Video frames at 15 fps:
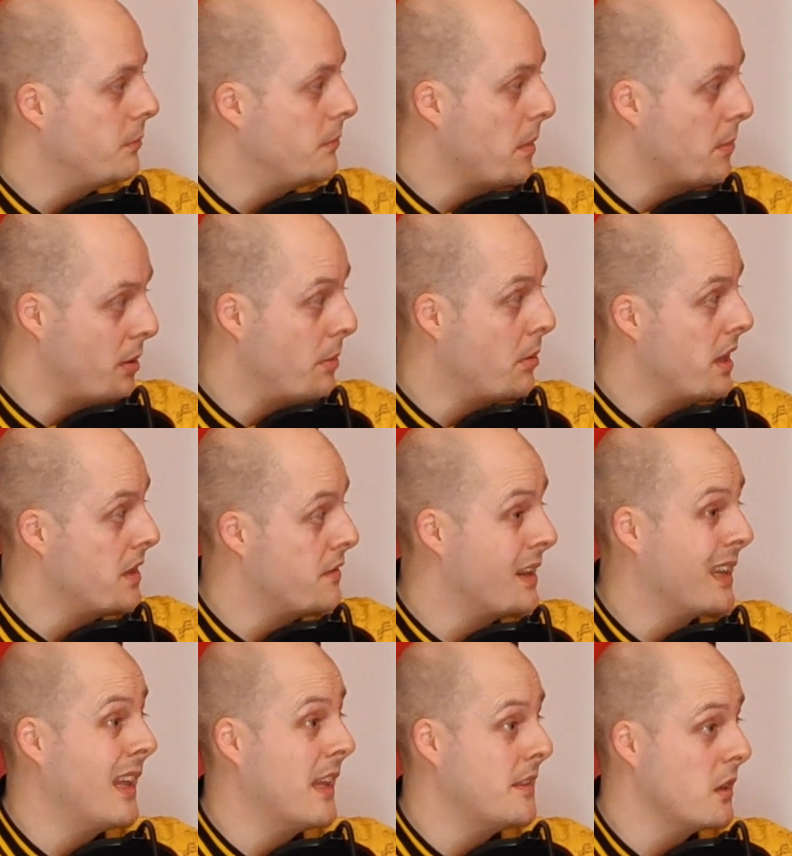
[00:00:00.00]
in preparation
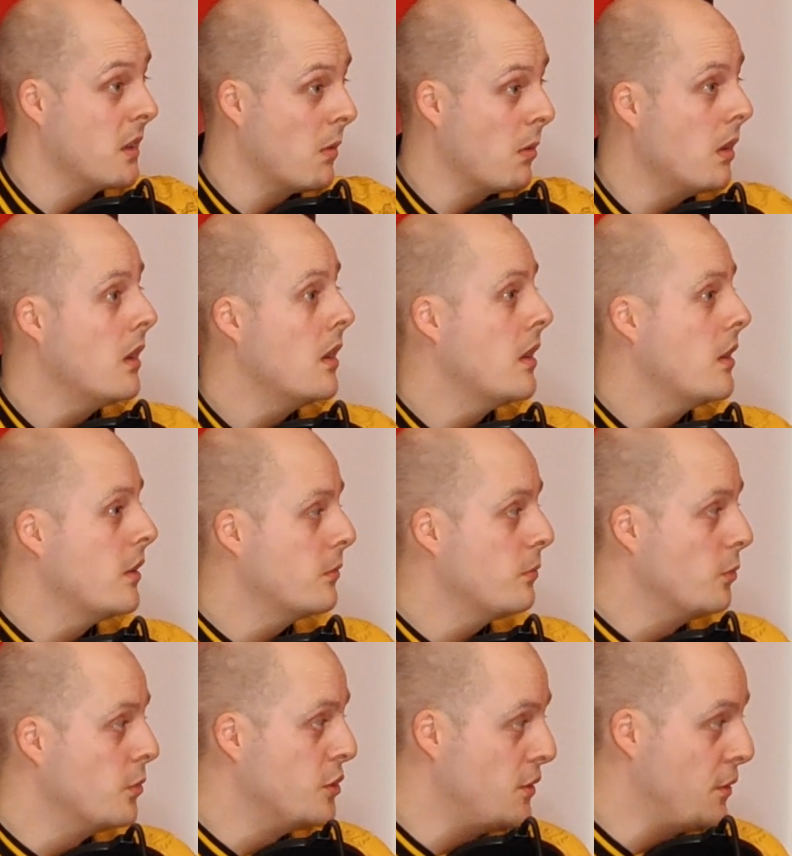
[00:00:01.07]
for Atletico.
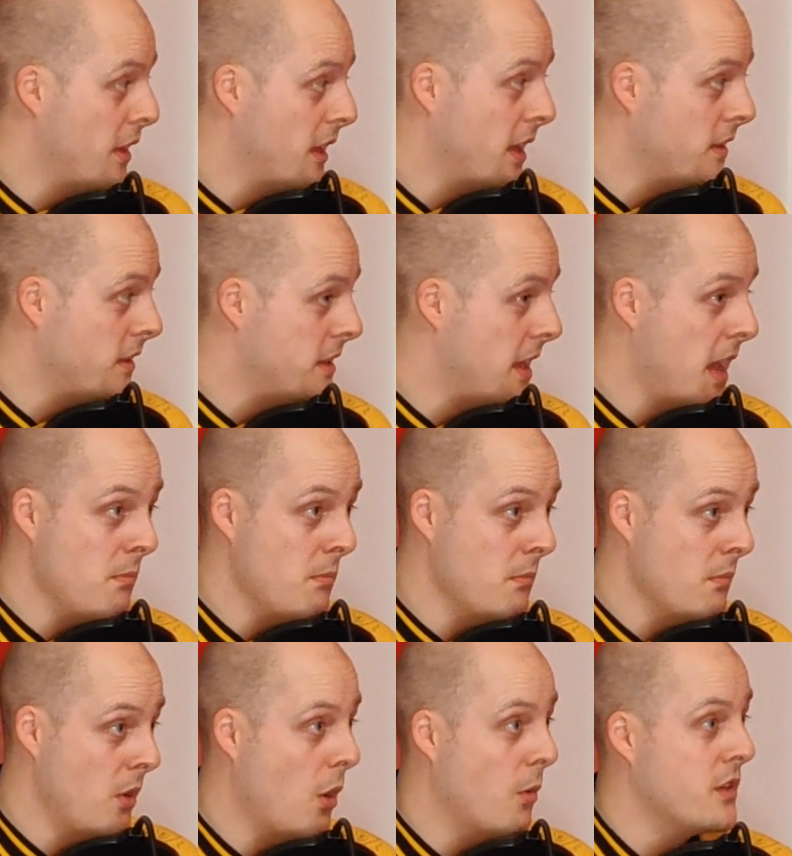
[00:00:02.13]
Was you thinking the same,
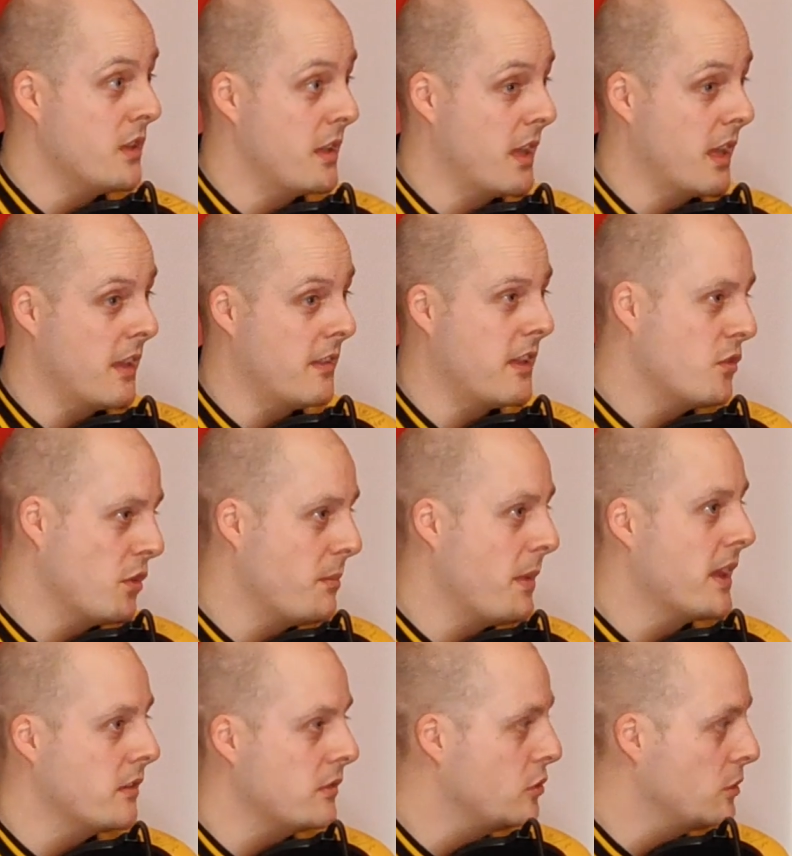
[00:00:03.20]
or was you thinking he's going to
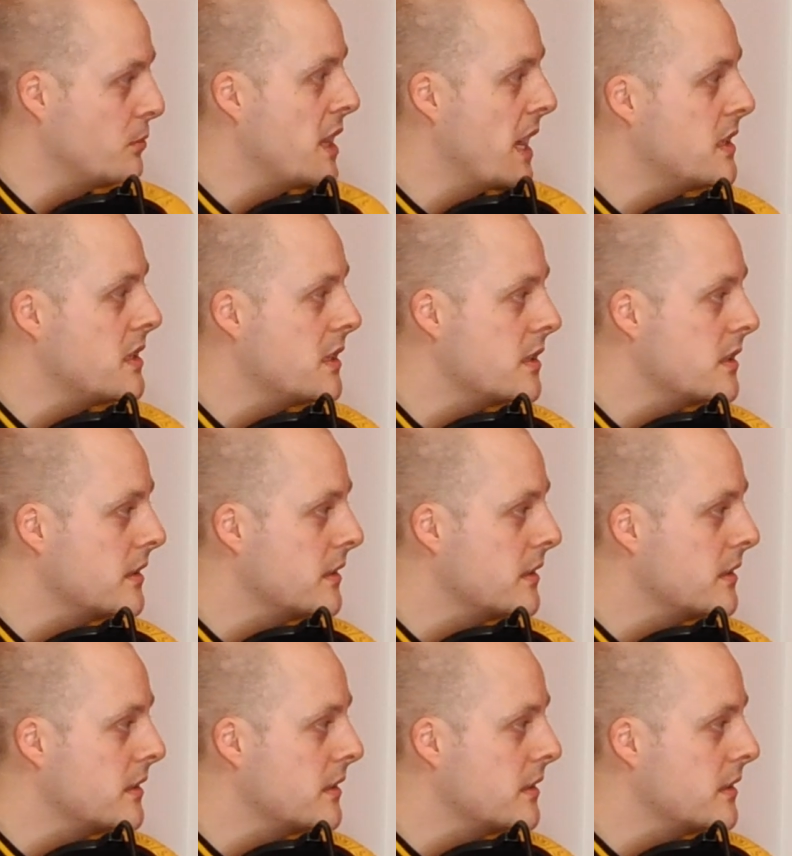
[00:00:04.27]
make some changes?